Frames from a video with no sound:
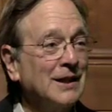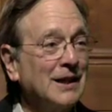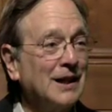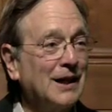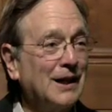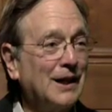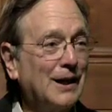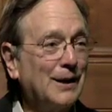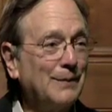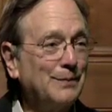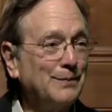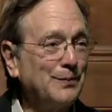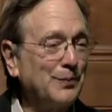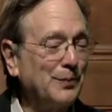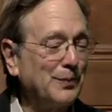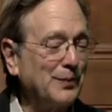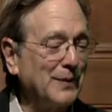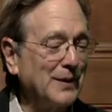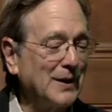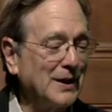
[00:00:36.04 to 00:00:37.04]

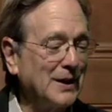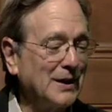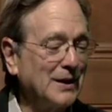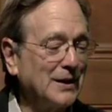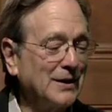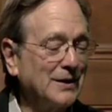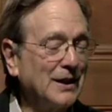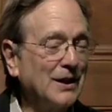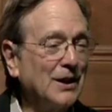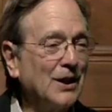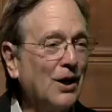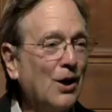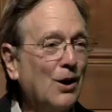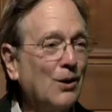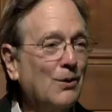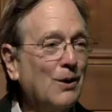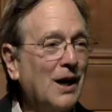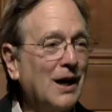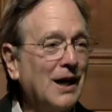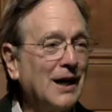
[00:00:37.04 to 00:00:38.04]
The
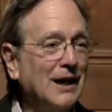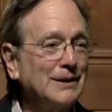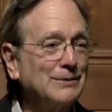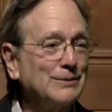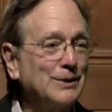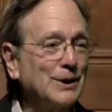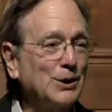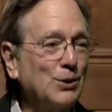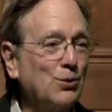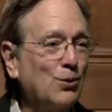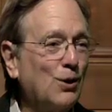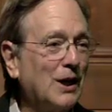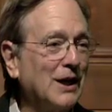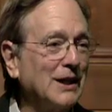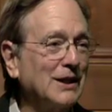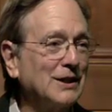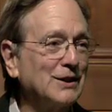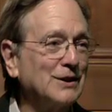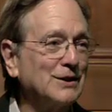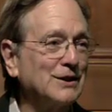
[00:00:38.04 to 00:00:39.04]
OI
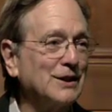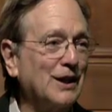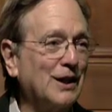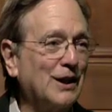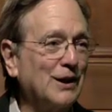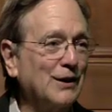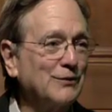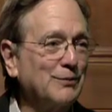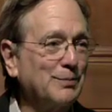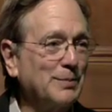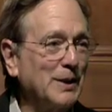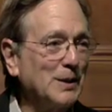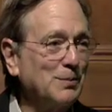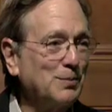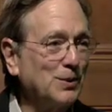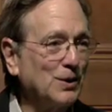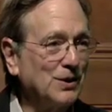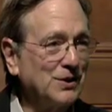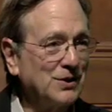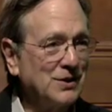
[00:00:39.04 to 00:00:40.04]
required of
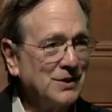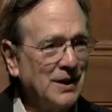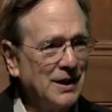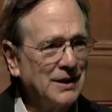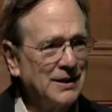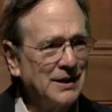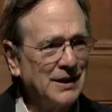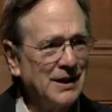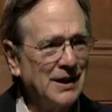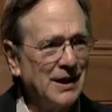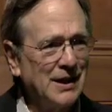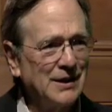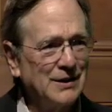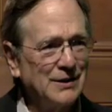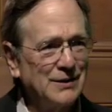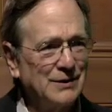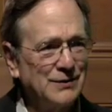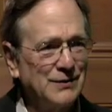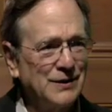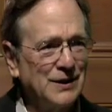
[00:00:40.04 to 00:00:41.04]
people
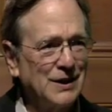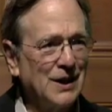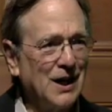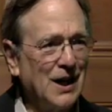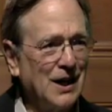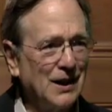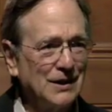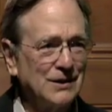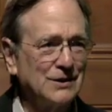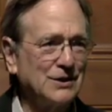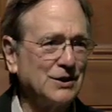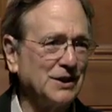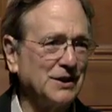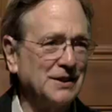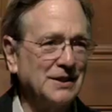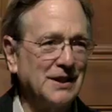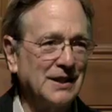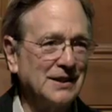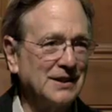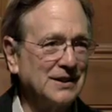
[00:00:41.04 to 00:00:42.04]
studying philology,
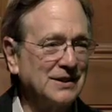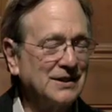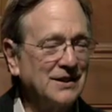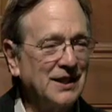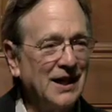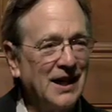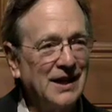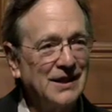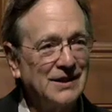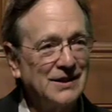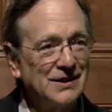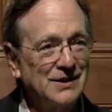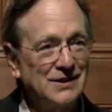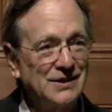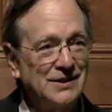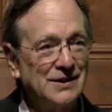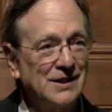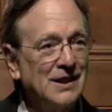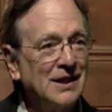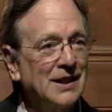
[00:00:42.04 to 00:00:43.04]
that is
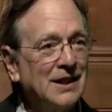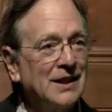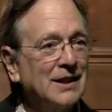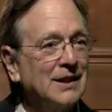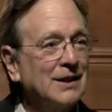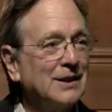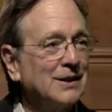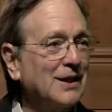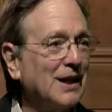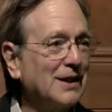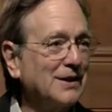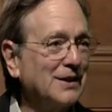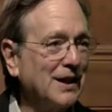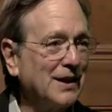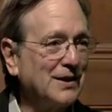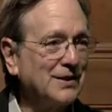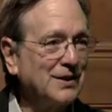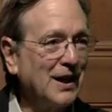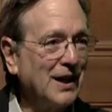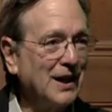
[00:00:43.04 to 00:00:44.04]
texts, that
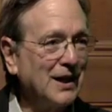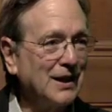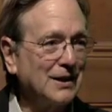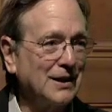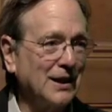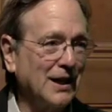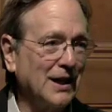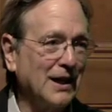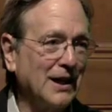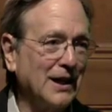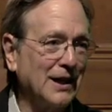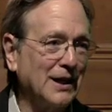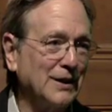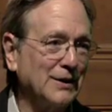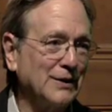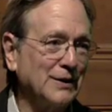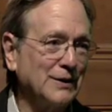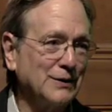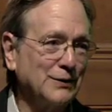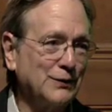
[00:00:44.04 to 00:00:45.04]
they take
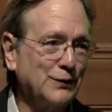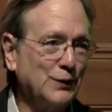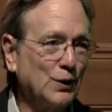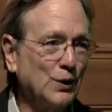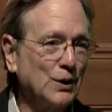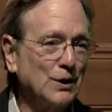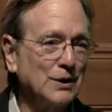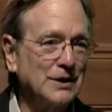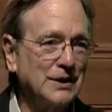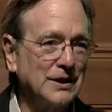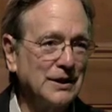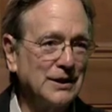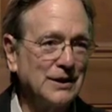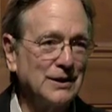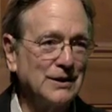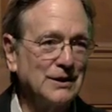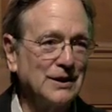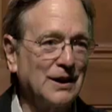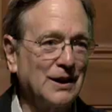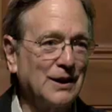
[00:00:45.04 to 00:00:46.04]
a full
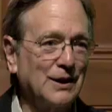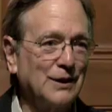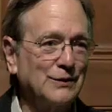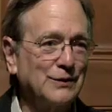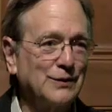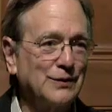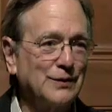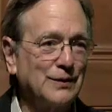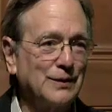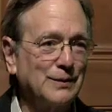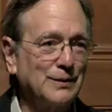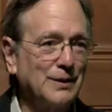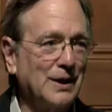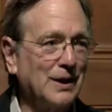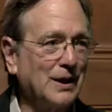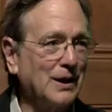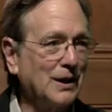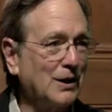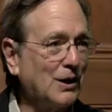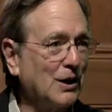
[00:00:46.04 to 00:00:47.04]
year of
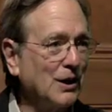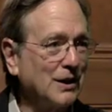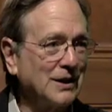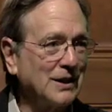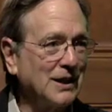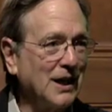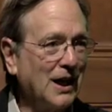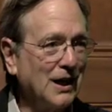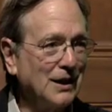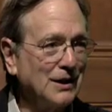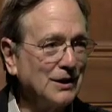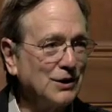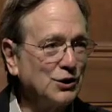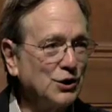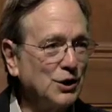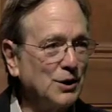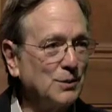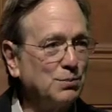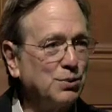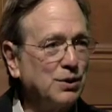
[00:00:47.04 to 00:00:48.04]

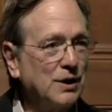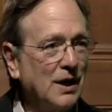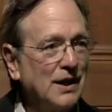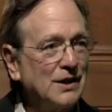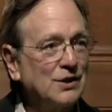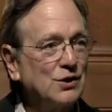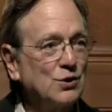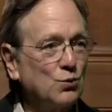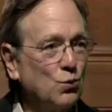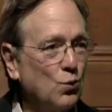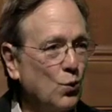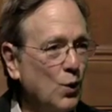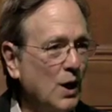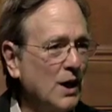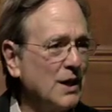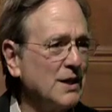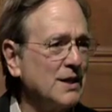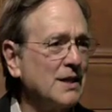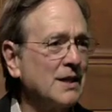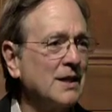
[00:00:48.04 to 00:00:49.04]
archaeology plus
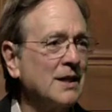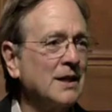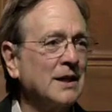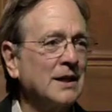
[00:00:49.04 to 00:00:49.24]
one